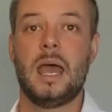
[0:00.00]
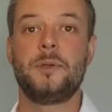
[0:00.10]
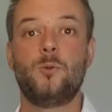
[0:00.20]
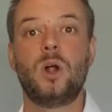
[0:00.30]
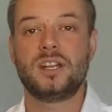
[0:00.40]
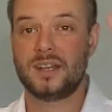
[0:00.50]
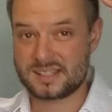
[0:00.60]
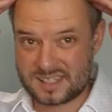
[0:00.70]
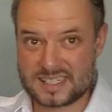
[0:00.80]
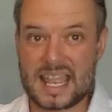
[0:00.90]
I mean, what an
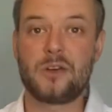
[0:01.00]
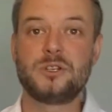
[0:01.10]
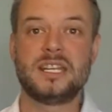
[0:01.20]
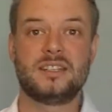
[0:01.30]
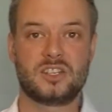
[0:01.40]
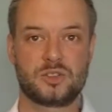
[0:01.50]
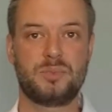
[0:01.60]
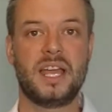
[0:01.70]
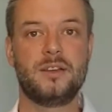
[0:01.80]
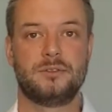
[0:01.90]
astounding
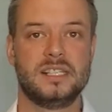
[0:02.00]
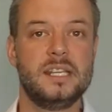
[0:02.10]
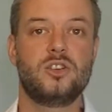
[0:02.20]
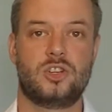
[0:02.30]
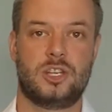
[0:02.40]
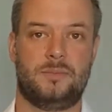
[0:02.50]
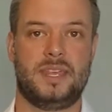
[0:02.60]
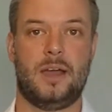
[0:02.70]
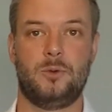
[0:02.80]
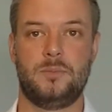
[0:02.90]
display of
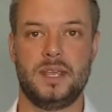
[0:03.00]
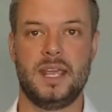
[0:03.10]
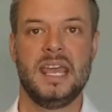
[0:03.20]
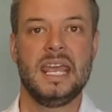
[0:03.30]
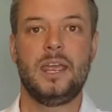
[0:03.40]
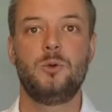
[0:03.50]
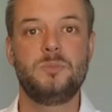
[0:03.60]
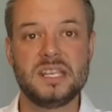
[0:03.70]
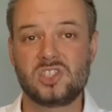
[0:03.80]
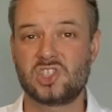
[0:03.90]
leadership that would be. It
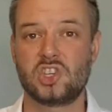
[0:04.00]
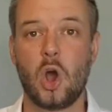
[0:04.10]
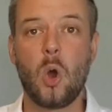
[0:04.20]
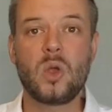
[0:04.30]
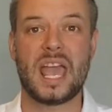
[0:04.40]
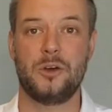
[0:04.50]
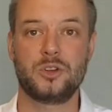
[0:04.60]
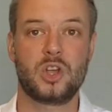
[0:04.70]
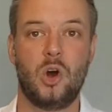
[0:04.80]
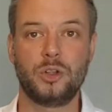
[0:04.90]
would be so
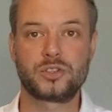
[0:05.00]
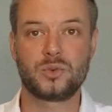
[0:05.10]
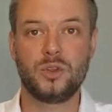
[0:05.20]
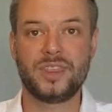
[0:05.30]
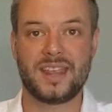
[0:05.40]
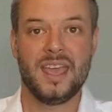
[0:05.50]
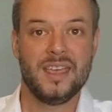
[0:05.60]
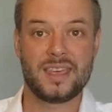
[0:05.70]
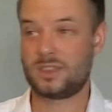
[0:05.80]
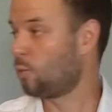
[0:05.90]
countercultural
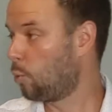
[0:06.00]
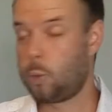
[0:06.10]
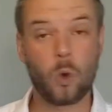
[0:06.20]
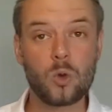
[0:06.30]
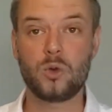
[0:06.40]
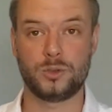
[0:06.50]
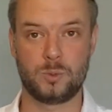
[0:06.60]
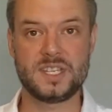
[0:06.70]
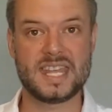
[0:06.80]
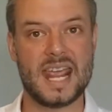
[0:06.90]
that the
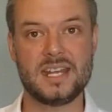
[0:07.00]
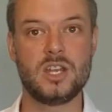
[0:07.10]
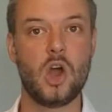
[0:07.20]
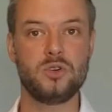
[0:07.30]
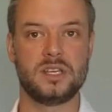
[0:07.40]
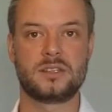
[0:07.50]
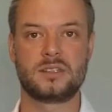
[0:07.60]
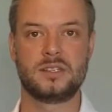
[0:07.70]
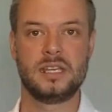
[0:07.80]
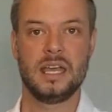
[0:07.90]
world would take
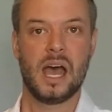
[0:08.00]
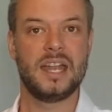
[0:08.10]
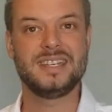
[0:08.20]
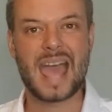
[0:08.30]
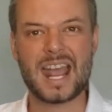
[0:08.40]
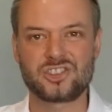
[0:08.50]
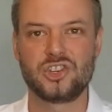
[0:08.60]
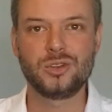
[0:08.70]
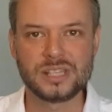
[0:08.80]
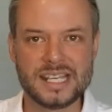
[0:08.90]
notice. A
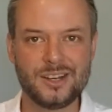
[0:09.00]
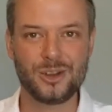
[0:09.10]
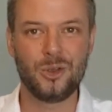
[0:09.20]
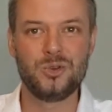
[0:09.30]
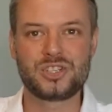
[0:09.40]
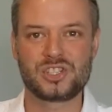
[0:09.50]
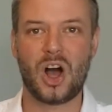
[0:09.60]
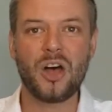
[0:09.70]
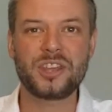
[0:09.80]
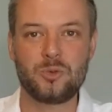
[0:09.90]
national leader who
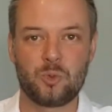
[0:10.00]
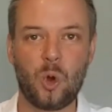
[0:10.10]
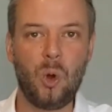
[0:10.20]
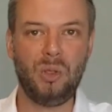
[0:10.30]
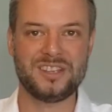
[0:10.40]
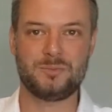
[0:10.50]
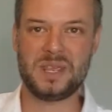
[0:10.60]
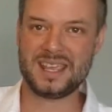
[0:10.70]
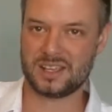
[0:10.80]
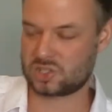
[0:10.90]
saw their role as
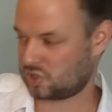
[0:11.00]
being a